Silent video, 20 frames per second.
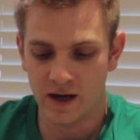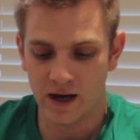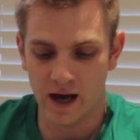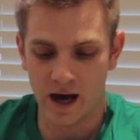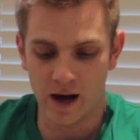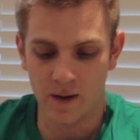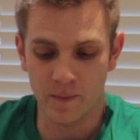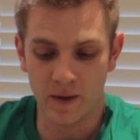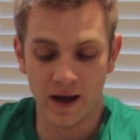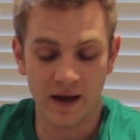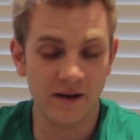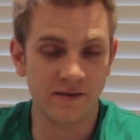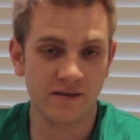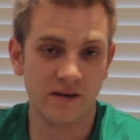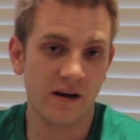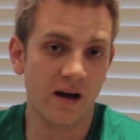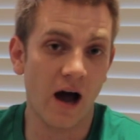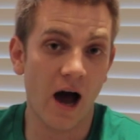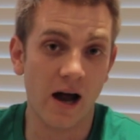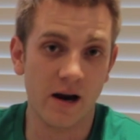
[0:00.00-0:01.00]
And it's
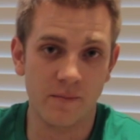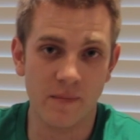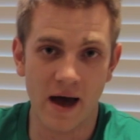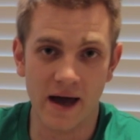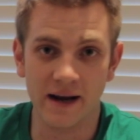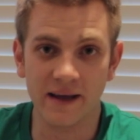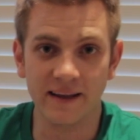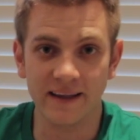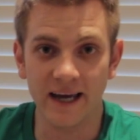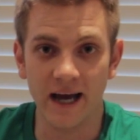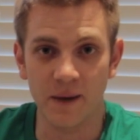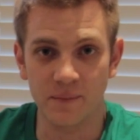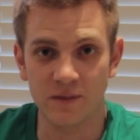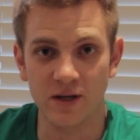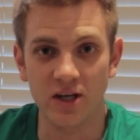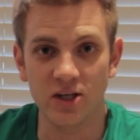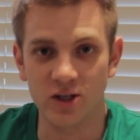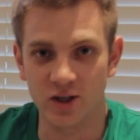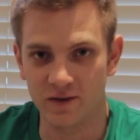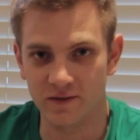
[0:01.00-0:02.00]
going to automatically
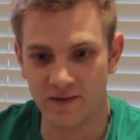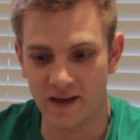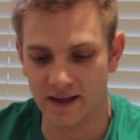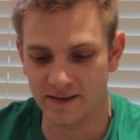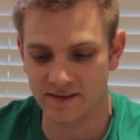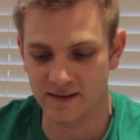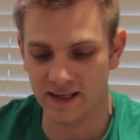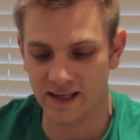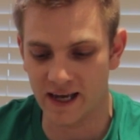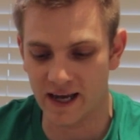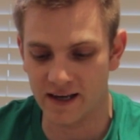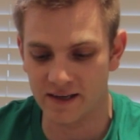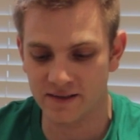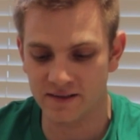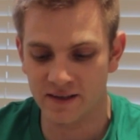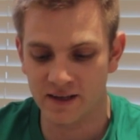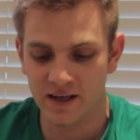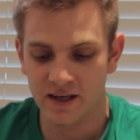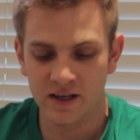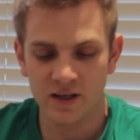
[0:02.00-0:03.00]
update you if that's the
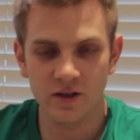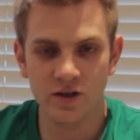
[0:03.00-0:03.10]
case.